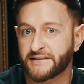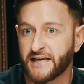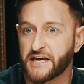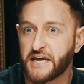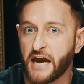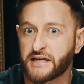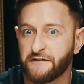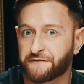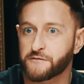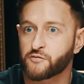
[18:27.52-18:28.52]
a
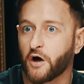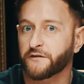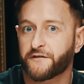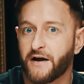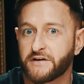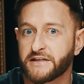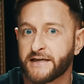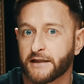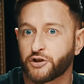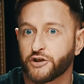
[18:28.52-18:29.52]
gift from God for having
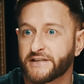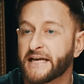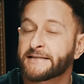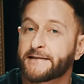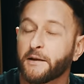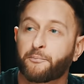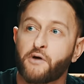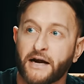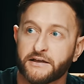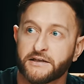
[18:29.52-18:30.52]
intelligence, it's still a
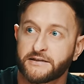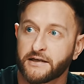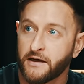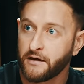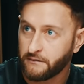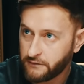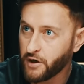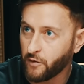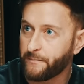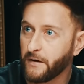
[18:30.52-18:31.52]
practiced,
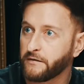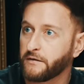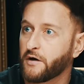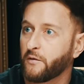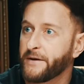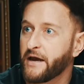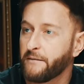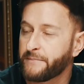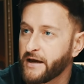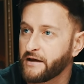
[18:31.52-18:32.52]
behavior.
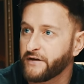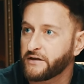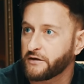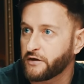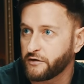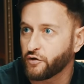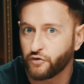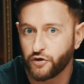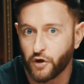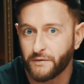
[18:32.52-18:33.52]

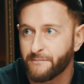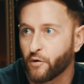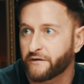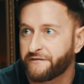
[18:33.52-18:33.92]
You're doing it more